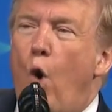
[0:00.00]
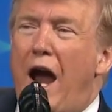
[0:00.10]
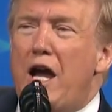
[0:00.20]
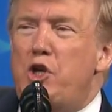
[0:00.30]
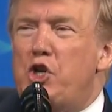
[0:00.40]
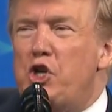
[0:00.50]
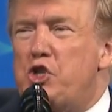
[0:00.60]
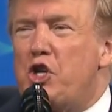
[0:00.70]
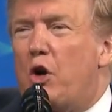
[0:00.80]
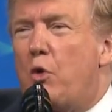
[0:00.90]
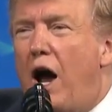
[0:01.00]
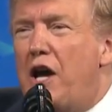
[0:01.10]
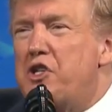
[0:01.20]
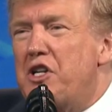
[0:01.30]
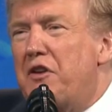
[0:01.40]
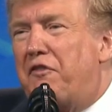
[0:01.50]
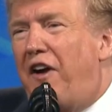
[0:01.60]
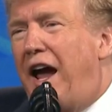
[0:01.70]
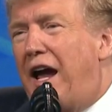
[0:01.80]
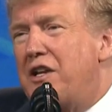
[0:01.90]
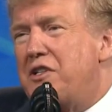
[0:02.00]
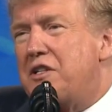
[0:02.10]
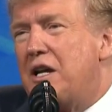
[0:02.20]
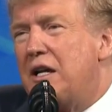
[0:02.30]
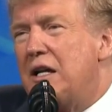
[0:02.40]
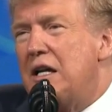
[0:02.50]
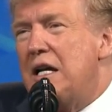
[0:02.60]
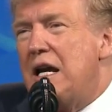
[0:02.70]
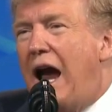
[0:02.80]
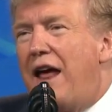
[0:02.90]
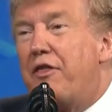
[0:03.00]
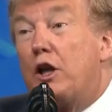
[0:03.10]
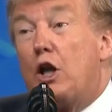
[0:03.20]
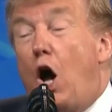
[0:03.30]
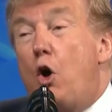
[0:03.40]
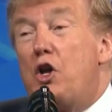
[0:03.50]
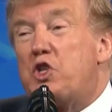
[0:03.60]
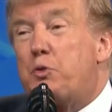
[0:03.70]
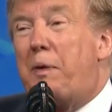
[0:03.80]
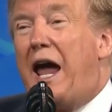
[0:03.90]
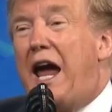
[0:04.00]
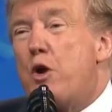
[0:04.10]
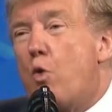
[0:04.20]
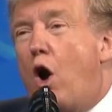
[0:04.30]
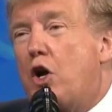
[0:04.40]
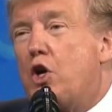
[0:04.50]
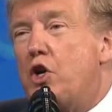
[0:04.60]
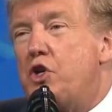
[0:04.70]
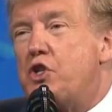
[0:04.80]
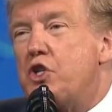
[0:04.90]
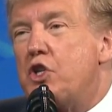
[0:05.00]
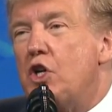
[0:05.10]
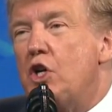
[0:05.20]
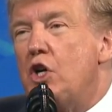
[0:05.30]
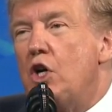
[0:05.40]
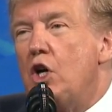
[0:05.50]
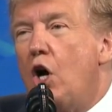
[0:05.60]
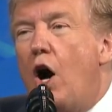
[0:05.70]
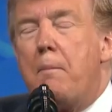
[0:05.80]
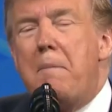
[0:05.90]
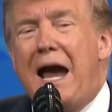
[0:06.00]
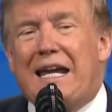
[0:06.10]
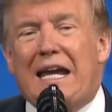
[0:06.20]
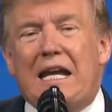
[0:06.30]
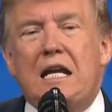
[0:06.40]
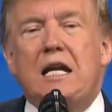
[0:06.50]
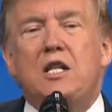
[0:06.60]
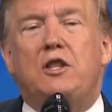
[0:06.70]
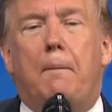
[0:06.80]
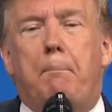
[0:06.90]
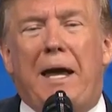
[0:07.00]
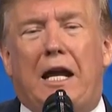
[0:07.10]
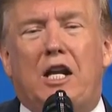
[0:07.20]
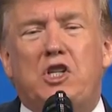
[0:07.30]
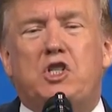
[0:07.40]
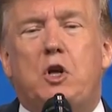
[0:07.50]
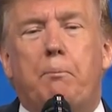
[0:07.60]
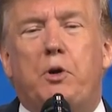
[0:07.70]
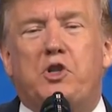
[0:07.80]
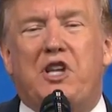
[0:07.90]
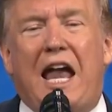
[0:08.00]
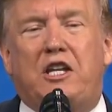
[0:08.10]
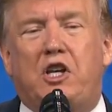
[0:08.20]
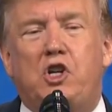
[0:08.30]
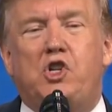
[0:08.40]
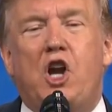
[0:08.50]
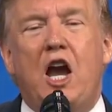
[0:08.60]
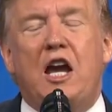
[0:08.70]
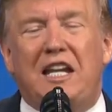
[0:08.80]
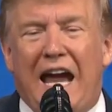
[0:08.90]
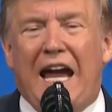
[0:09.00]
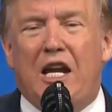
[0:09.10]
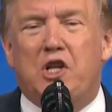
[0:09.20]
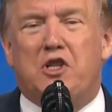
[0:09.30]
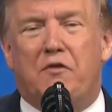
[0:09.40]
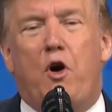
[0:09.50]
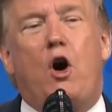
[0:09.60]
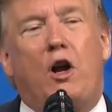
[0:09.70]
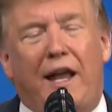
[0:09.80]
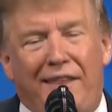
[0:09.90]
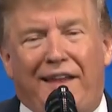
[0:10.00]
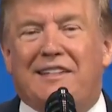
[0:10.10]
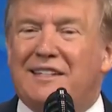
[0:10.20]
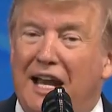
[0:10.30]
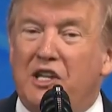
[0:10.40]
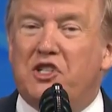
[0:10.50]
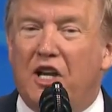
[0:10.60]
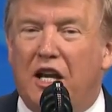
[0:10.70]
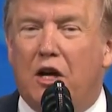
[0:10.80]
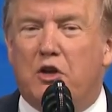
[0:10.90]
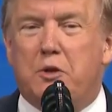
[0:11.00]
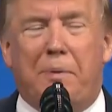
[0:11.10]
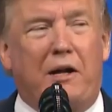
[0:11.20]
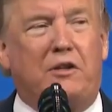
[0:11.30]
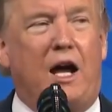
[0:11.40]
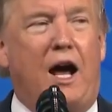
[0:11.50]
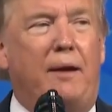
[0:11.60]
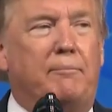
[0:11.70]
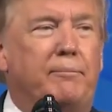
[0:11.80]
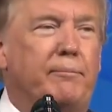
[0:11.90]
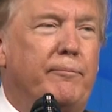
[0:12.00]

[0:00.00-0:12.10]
Wages are rising fast, and the lowest paid workers are making the biggest percentage gains of all. And that's nice to hear. It's about time.